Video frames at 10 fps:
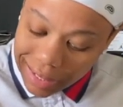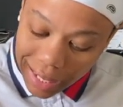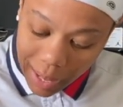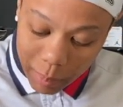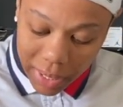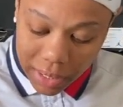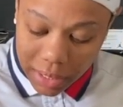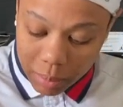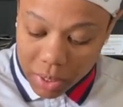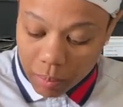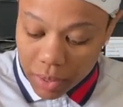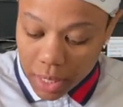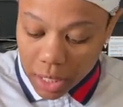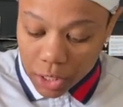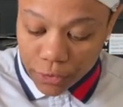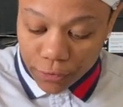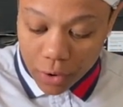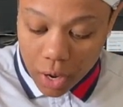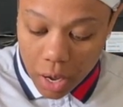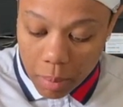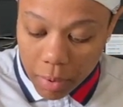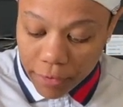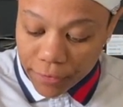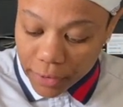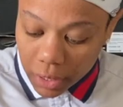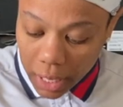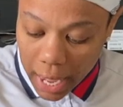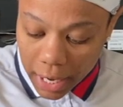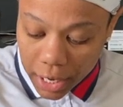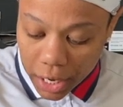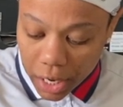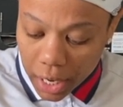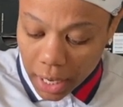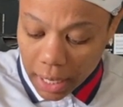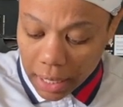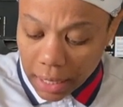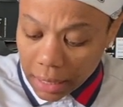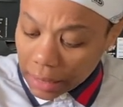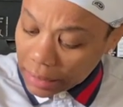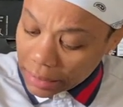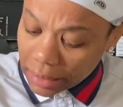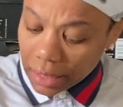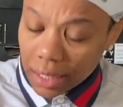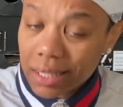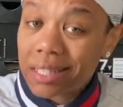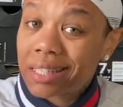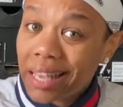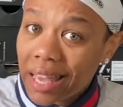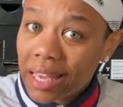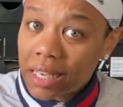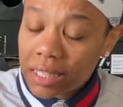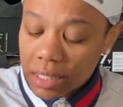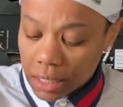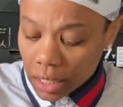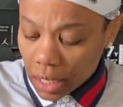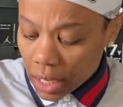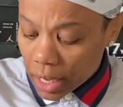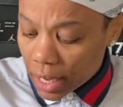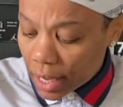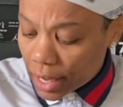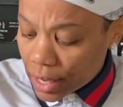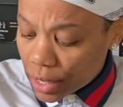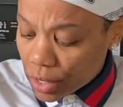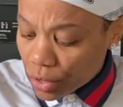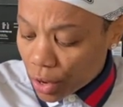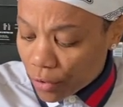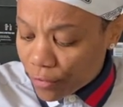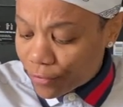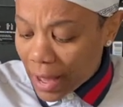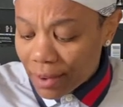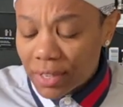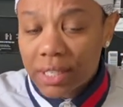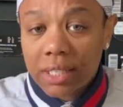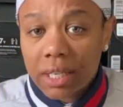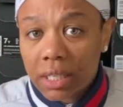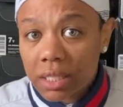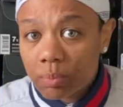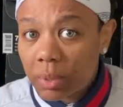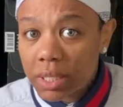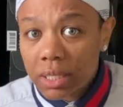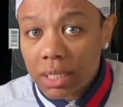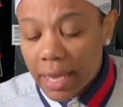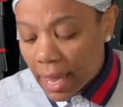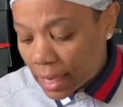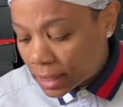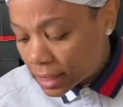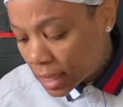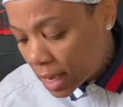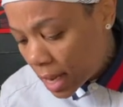I picked up some things from Foot Locker and it says, 5 to 6 business days,